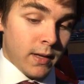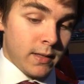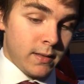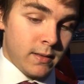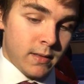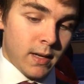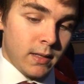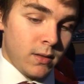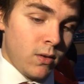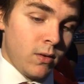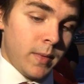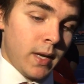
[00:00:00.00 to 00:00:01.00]
It's got to
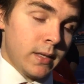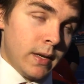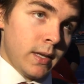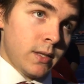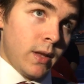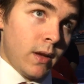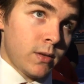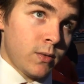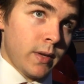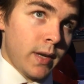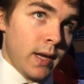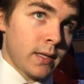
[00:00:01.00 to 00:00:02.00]
go home yesterday, so that was
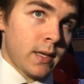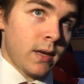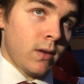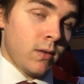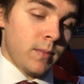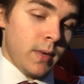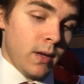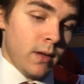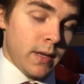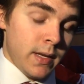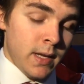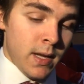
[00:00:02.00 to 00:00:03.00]
really nice to get a home meal.
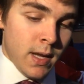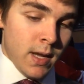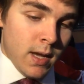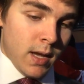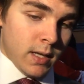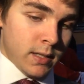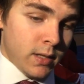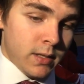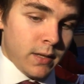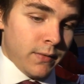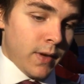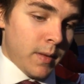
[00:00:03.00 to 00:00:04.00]
And it's good to
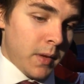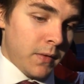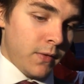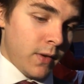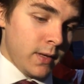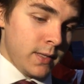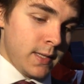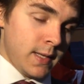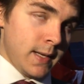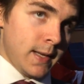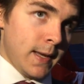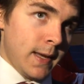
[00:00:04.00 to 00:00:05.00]
see family and friends,
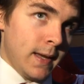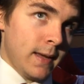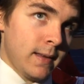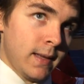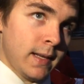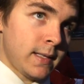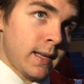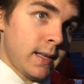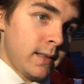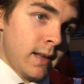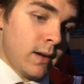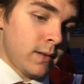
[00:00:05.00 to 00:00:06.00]
and like I
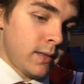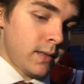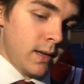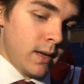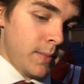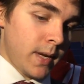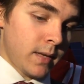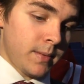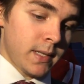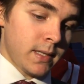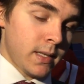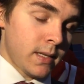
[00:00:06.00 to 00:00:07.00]
said, now it's back to
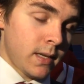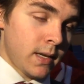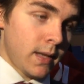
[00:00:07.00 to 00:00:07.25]
business.